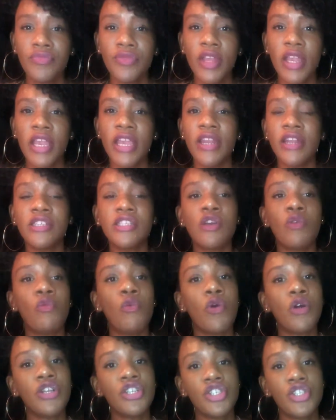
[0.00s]
He doesn't
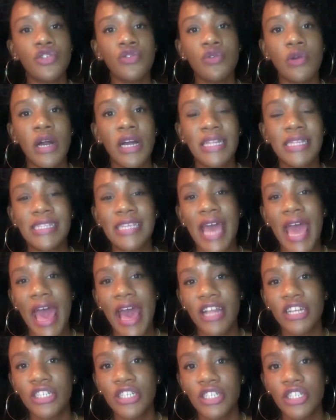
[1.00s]
want you
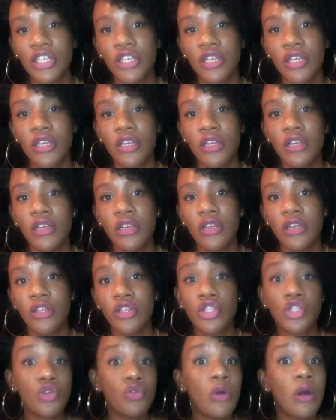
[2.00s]
attached
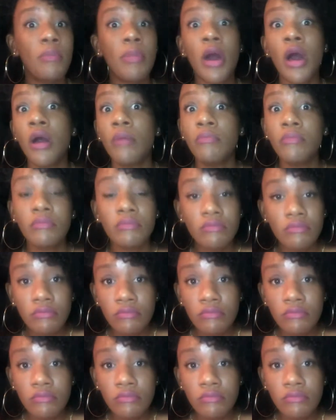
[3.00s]
to a bum.